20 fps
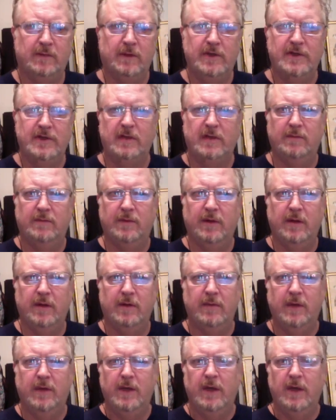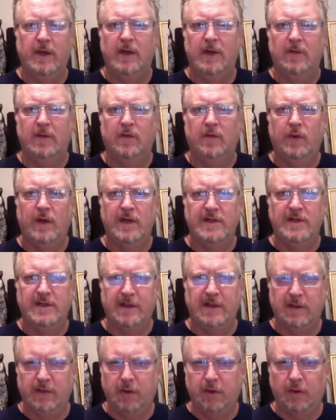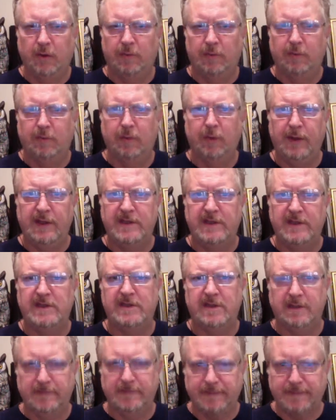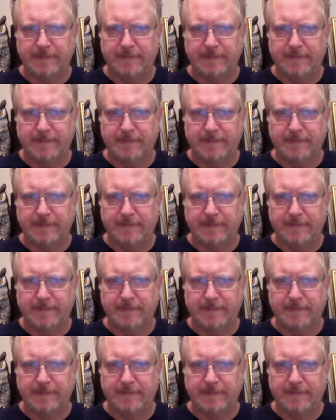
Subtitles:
Bill Shenenblum was an occult priest.